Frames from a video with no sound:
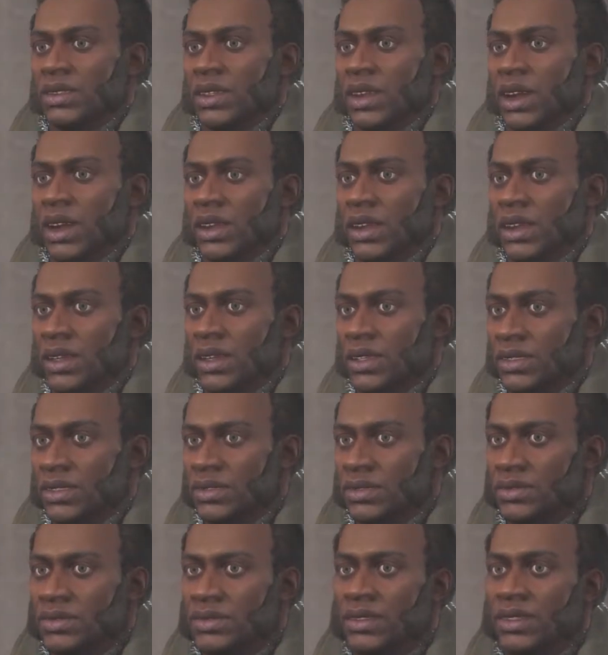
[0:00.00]
Great.
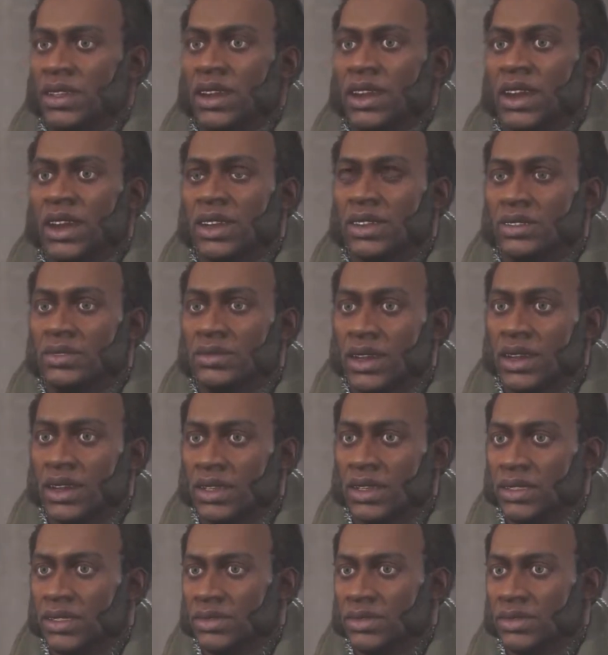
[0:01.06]
Here's your pay.